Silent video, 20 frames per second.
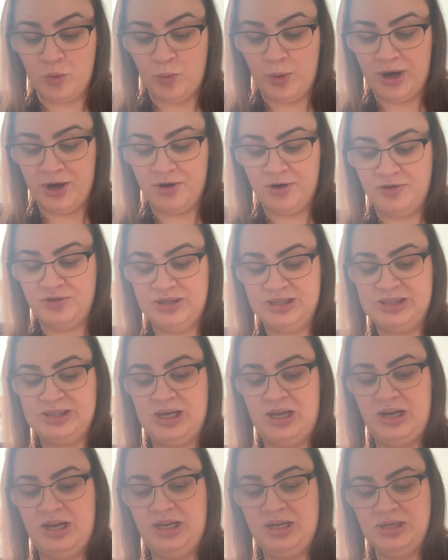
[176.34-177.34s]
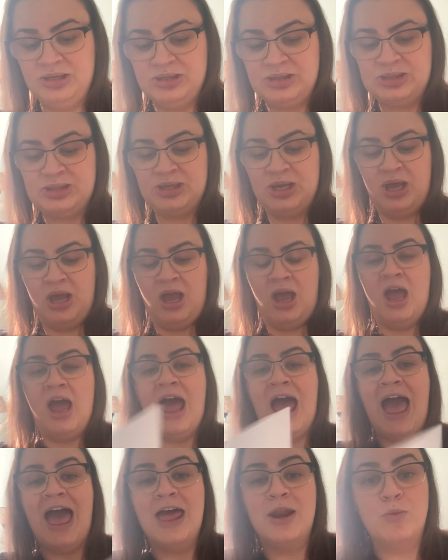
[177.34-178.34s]
are the settings?
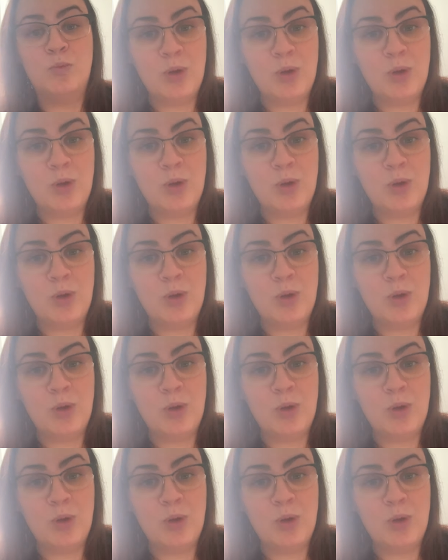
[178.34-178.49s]
And